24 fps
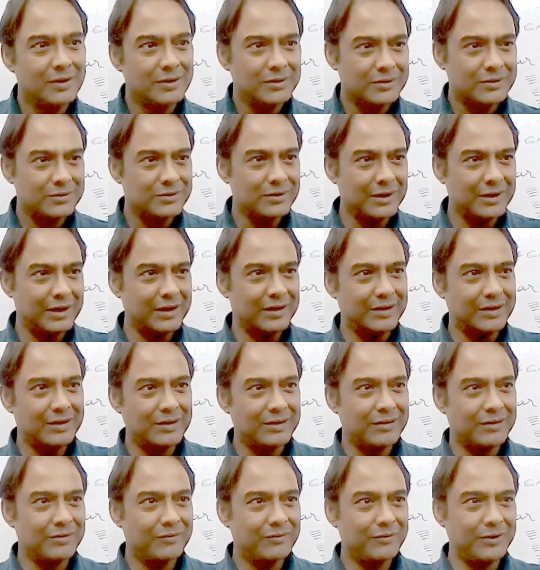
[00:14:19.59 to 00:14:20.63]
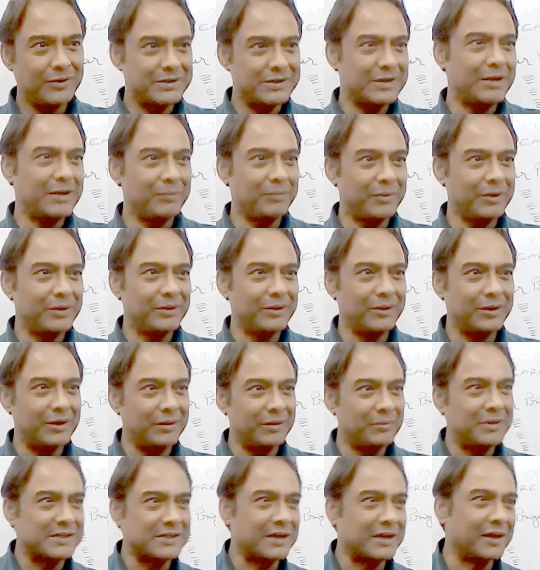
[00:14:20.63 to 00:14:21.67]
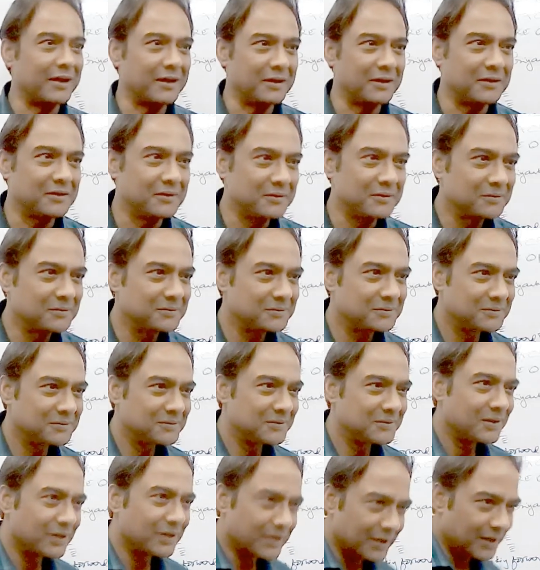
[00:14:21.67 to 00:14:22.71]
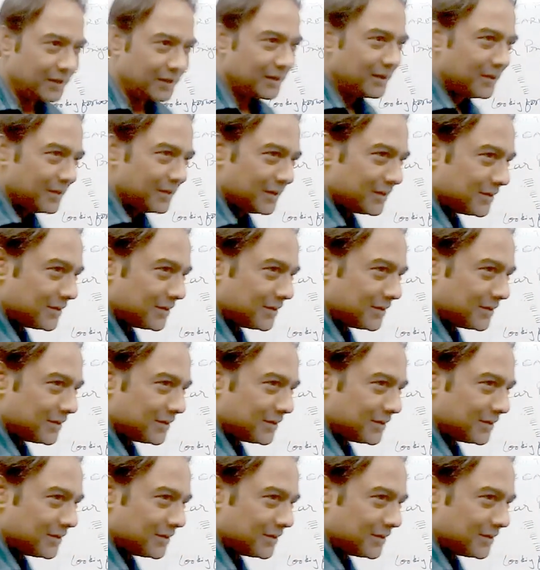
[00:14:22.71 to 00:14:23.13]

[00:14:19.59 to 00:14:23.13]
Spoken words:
So like, for example, your name is Ankit. Okay?